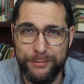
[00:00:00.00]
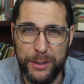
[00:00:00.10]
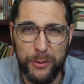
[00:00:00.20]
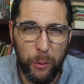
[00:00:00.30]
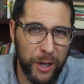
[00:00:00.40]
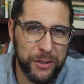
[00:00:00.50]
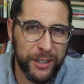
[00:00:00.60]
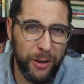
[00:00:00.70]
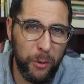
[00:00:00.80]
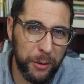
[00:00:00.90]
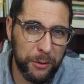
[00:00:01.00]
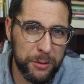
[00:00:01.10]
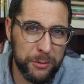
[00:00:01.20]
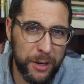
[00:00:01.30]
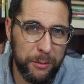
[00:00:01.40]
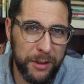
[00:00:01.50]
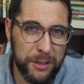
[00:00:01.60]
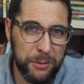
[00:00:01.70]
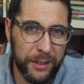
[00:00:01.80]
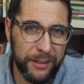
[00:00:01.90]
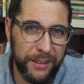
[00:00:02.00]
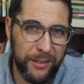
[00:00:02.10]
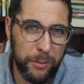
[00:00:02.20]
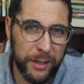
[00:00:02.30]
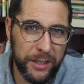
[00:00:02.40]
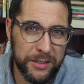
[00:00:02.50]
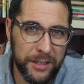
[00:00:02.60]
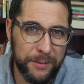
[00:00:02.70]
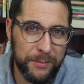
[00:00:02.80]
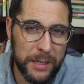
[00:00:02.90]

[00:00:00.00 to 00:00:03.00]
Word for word: But if you're watching or you're a subscriber, that's really everybody, isn't it?